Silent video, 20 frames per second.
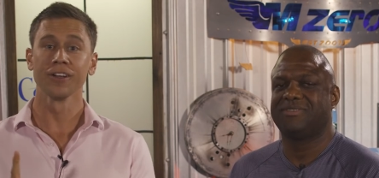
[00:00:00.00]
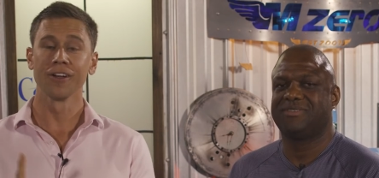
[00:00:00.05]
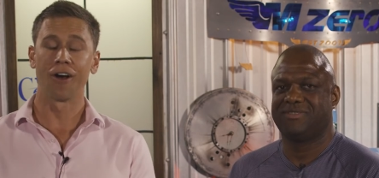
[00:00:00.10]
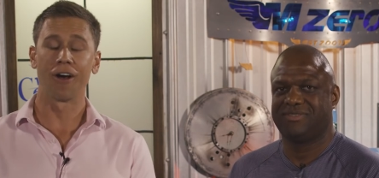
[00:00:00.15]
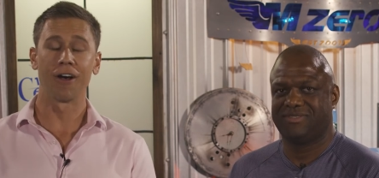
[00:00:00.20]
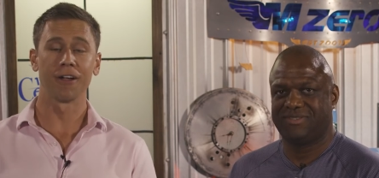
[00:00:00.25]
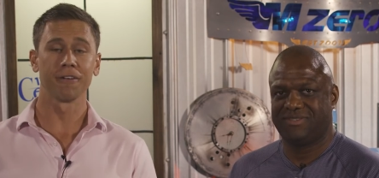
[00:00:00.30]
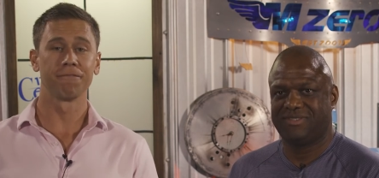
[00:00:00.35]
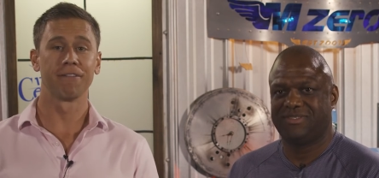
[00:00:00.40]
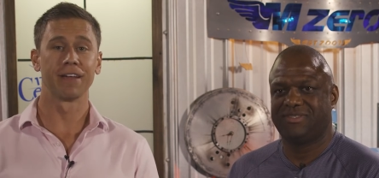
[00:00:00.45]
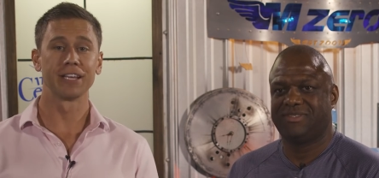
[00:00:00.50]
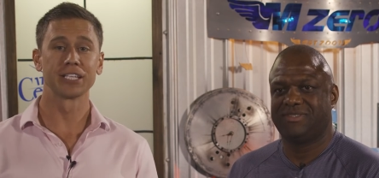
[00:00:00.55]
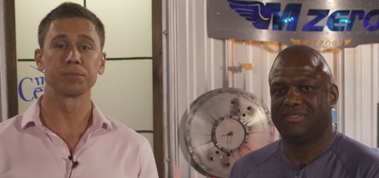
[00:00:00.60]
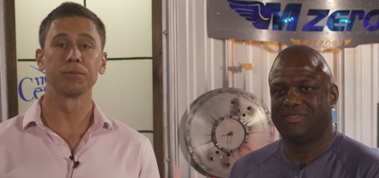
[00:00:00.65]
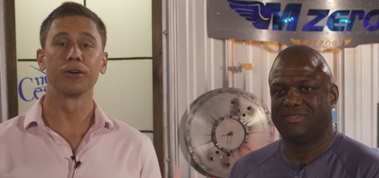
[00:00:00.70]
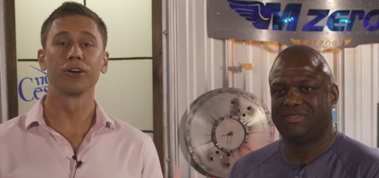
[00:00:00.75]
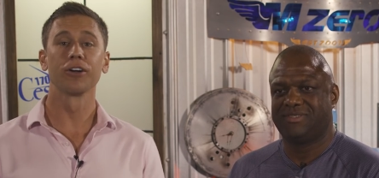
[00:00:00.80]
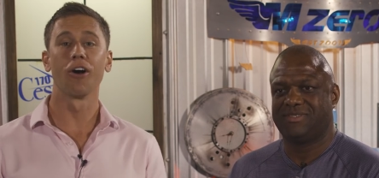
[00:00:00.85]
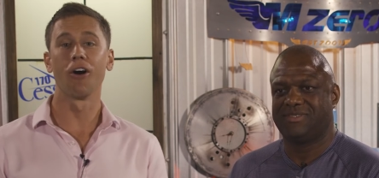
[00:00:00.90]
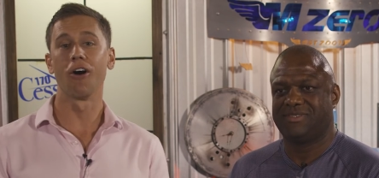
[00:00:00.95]
Speaker 1: on
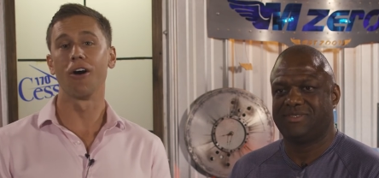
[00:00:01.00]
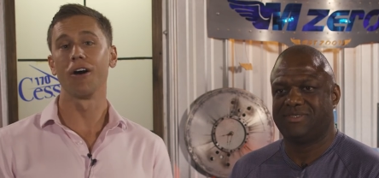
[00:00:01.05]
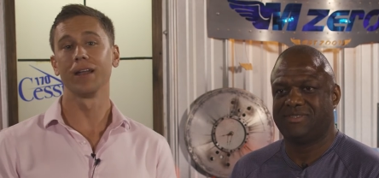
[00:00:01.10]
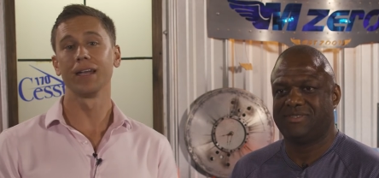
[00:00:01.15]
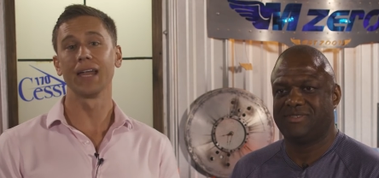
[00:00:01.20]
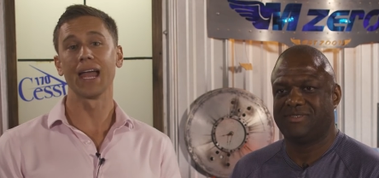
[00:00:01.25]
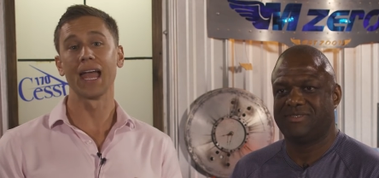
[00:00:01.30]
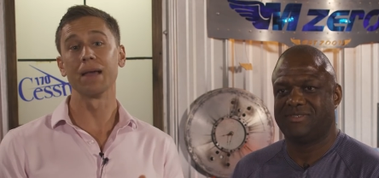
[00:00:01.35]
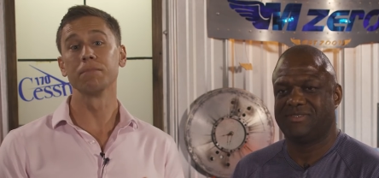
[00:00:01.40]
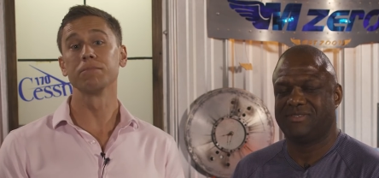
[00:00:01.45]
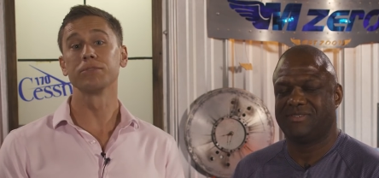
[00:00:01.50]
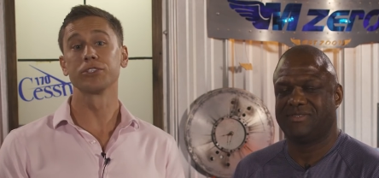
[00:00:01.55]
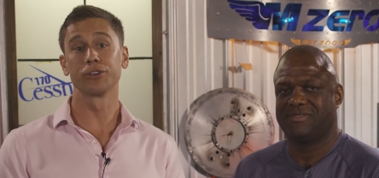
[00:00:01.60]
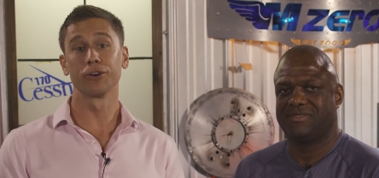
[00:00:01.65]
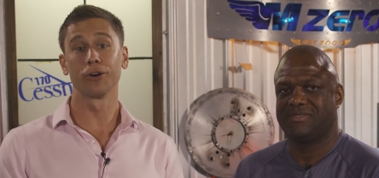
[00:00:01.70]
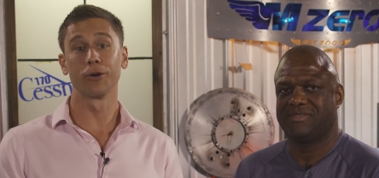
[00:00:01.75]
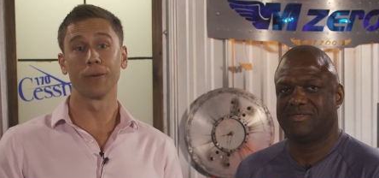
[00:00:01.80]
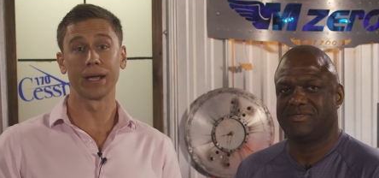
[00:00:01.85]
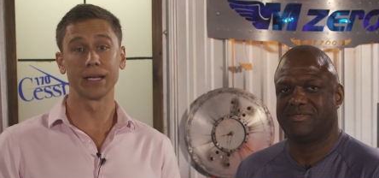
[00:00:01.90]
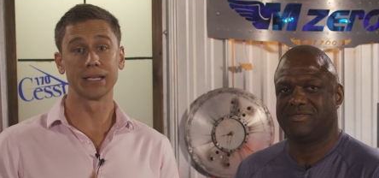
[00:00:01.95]
Facebook, on M
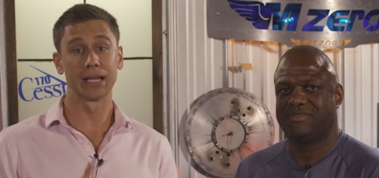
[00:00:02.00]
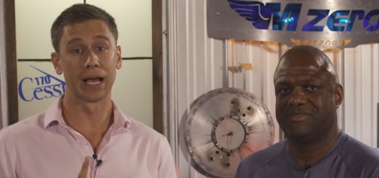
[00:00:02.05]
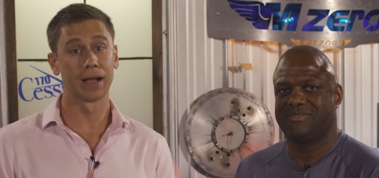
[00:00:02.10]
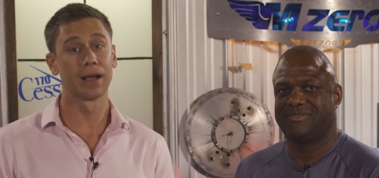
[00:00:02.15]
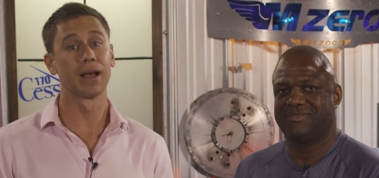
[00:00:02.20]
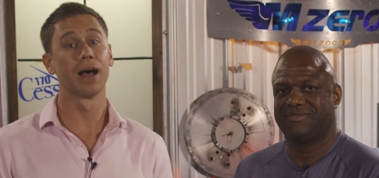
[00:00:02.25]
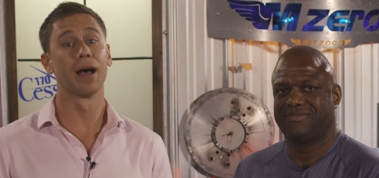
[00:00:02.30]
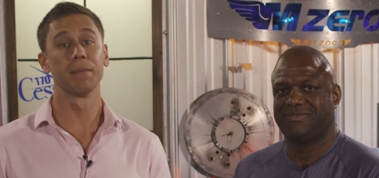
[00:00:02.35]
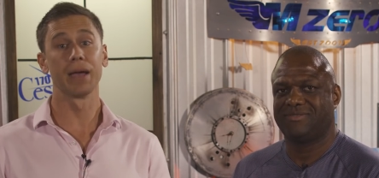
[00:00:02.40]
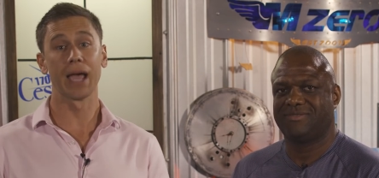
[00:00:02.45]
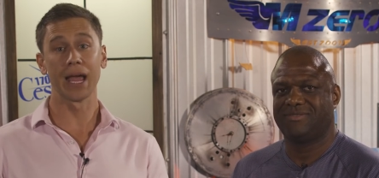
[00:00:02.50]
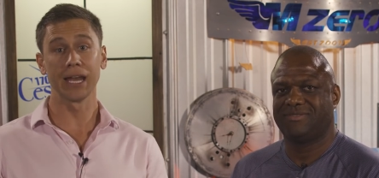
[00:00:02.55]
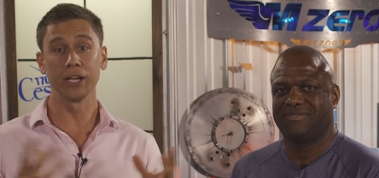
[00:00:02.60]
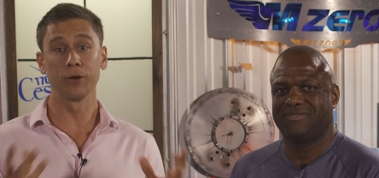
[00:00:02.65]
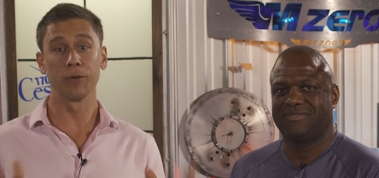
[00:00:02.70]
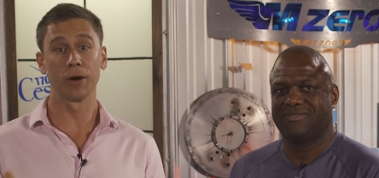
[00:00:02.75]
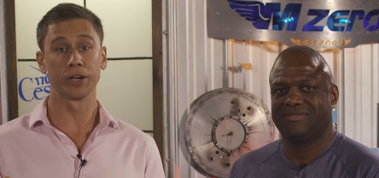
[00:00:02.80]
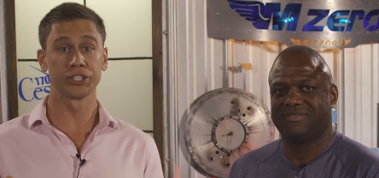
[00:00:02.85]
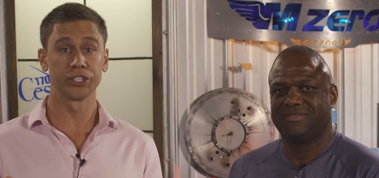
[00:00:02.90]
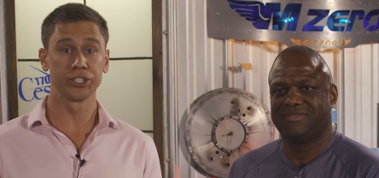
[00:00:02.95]
zero A dot com. Any
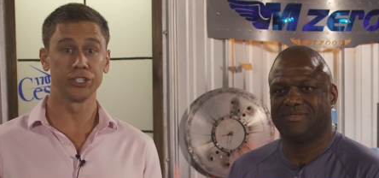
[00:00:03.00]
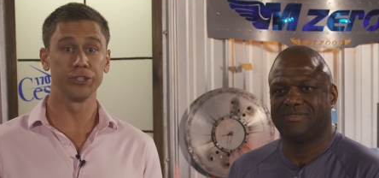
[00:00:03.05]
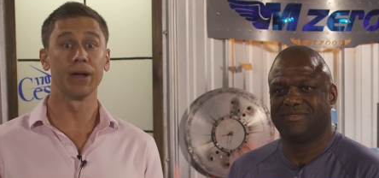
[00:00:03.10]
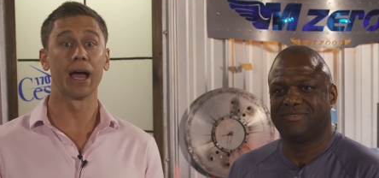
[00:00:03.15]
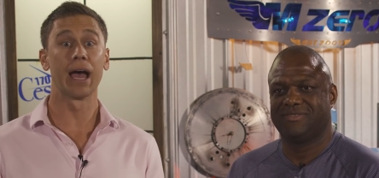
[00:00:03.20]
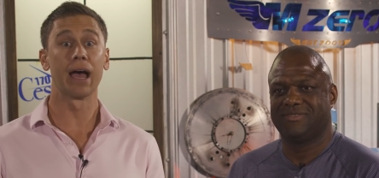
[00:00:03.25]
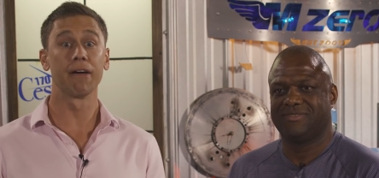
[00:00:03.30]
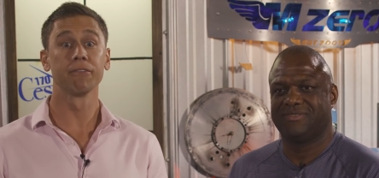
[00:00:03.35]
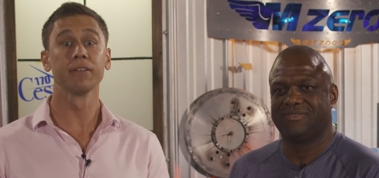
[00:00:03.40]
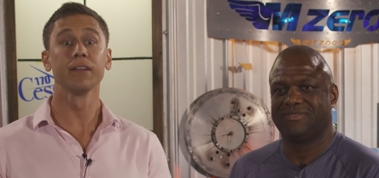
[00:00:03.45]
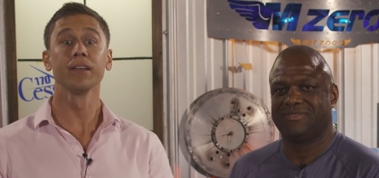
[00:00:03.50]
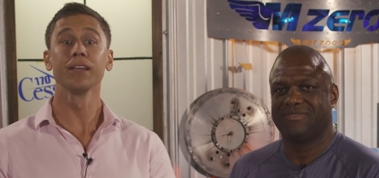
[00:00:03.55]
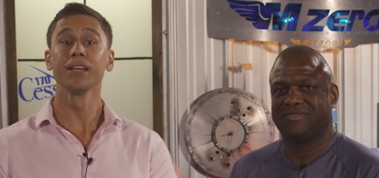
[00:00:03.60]
questions you have,